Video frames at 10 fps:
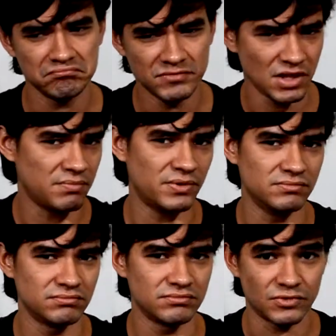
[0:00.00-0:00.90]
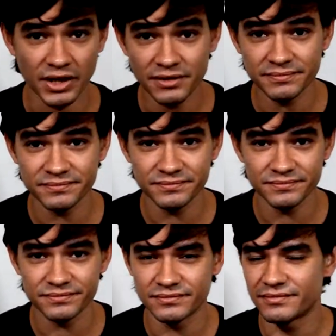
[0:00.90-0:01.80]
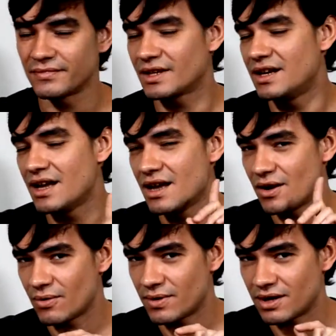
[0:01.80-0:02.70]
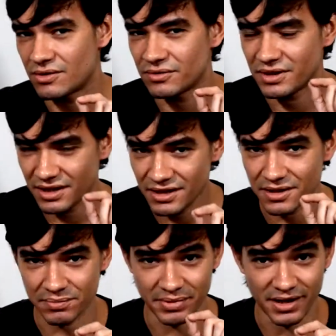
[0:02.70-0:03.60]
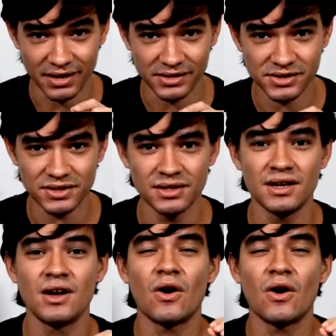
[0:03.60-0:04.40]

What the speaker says: Simple, right? Well, in the past,